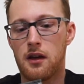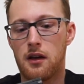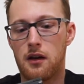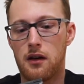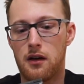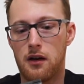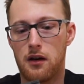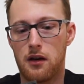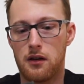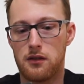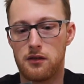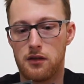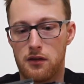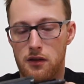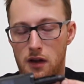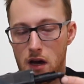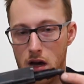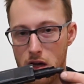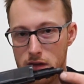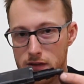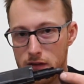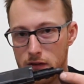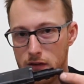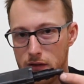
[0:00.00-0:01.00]
the
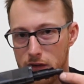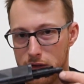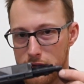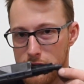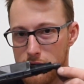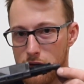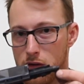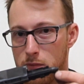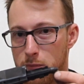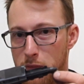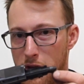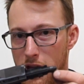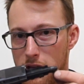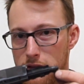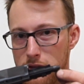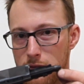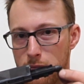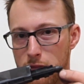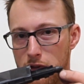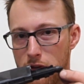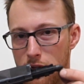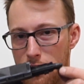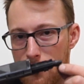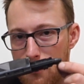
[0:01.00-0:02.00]
nozzle is
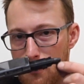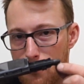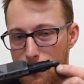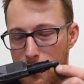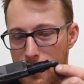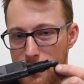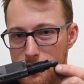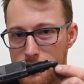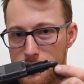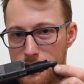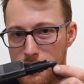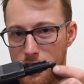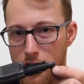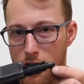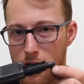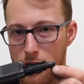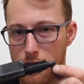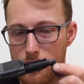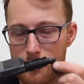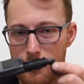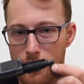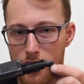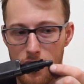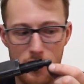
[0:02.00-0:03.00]
compatible with
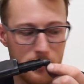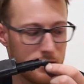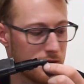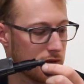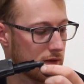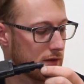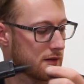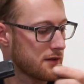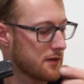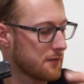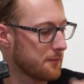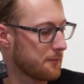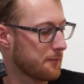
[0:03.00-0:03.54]
SCAR nozzles.